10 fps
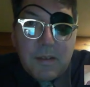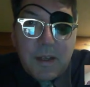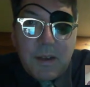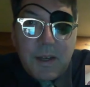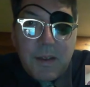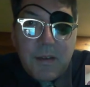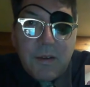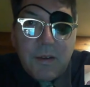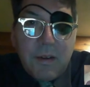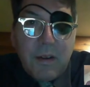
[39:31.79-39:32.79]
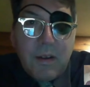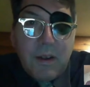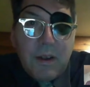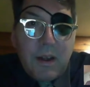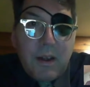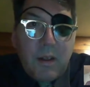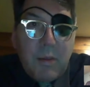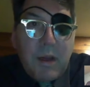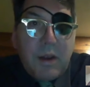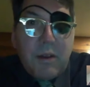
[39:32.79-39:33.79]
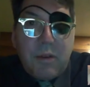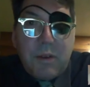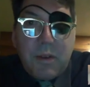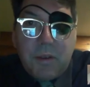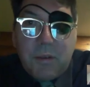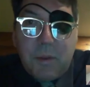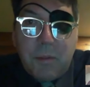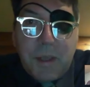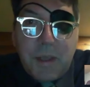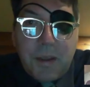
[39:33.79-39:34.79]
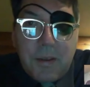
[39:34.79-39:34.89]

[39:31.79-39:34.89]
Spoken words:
get together, the better the results will be.